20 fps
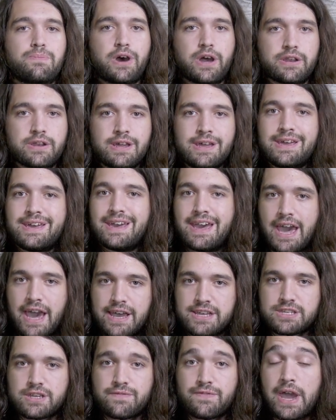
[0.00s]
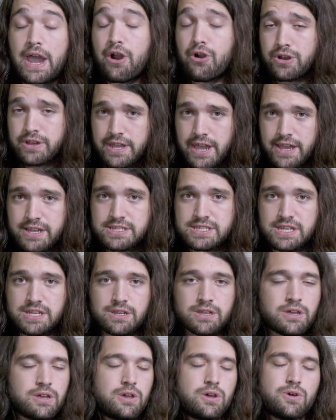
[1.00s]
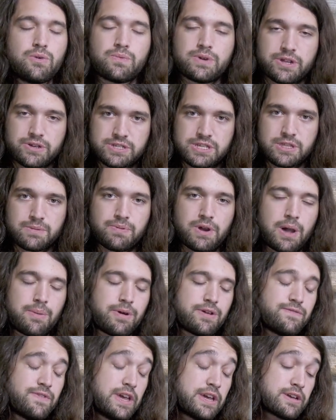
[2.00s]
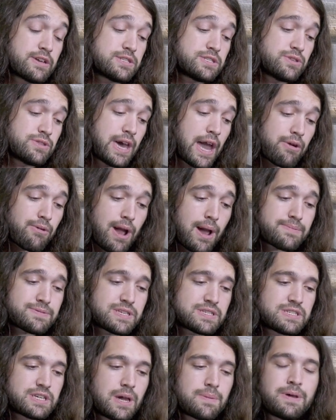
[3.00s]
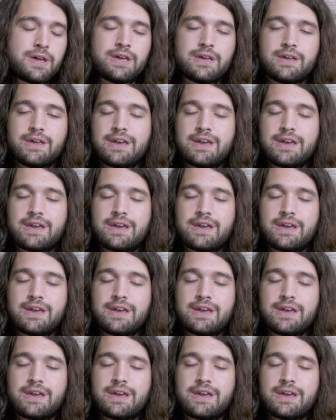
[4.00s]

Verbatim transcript: But as of our testing, we don't see the problem on Vega. So that wraps us up.